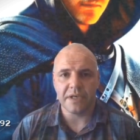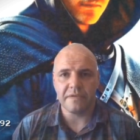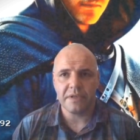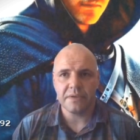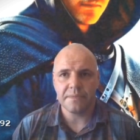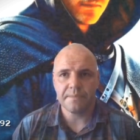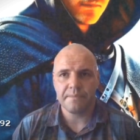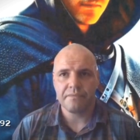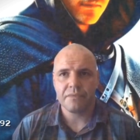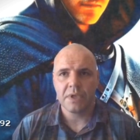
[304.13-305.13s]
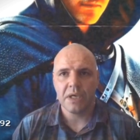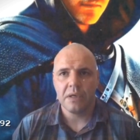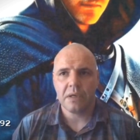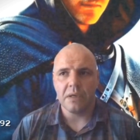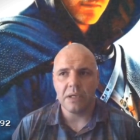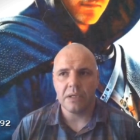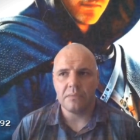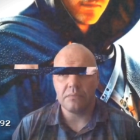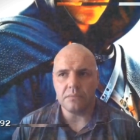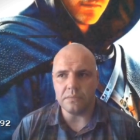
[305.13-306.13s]
of David.
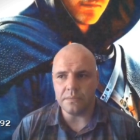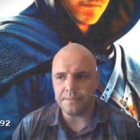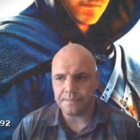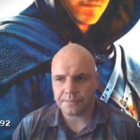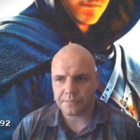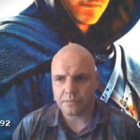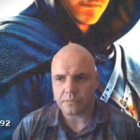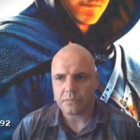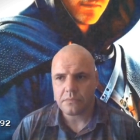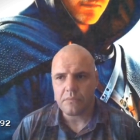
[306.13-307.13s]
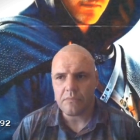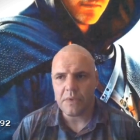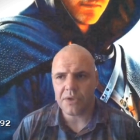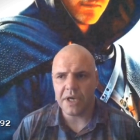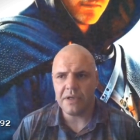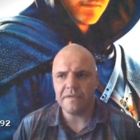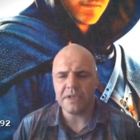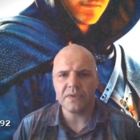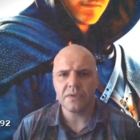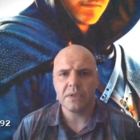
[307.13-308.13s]
Um,
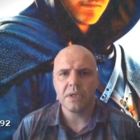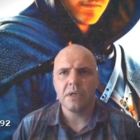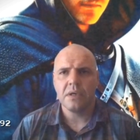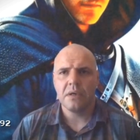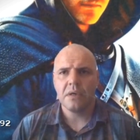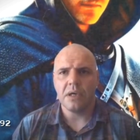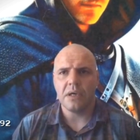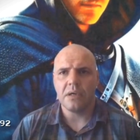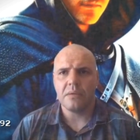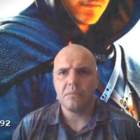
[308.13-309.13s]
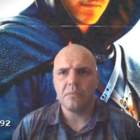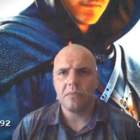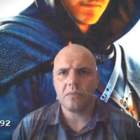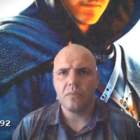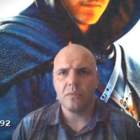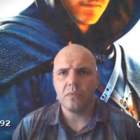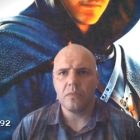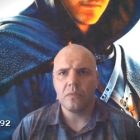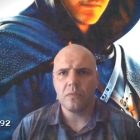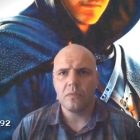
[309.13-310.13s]
David um,
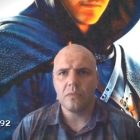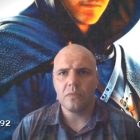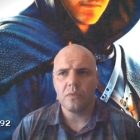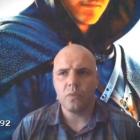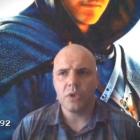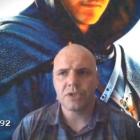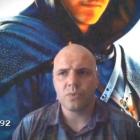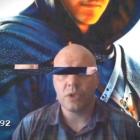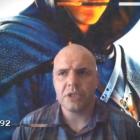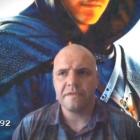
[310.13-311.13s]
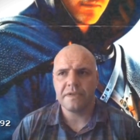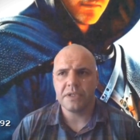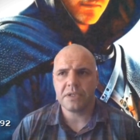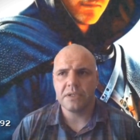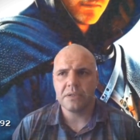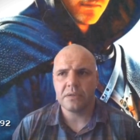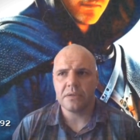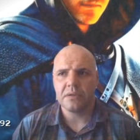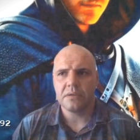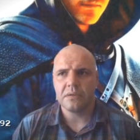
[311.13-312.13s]
was one of the
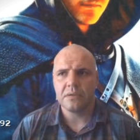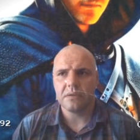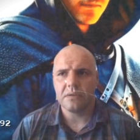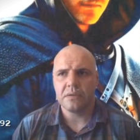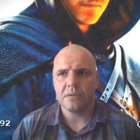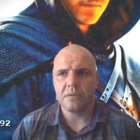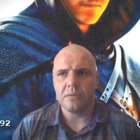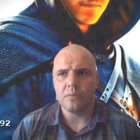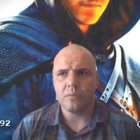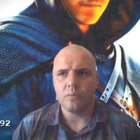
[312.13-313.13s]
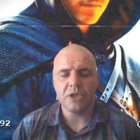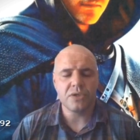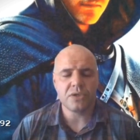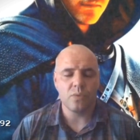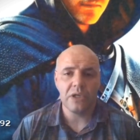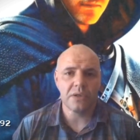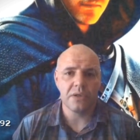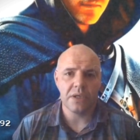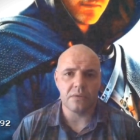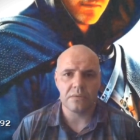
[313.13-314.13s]
most
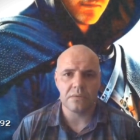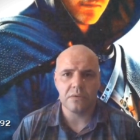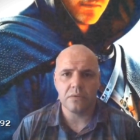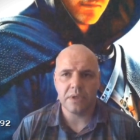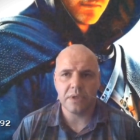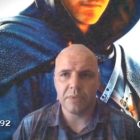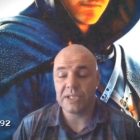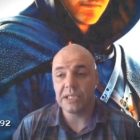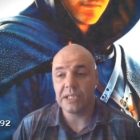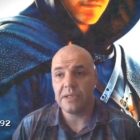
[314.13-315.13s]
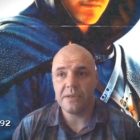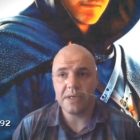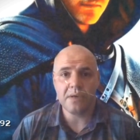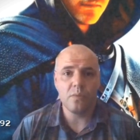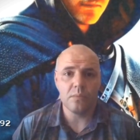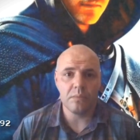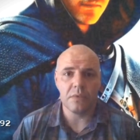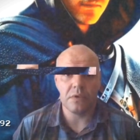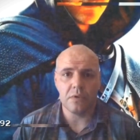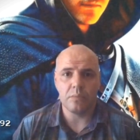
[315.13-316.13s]
well-known, or basically the
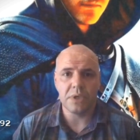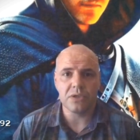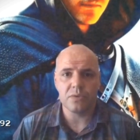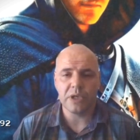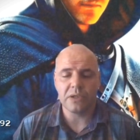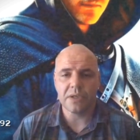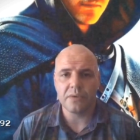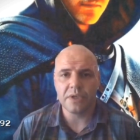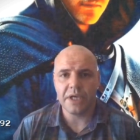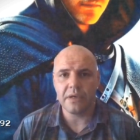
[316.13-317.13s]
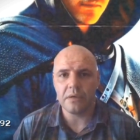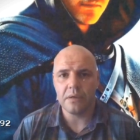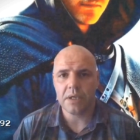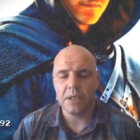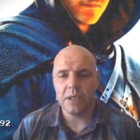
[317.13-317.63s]
most well-known king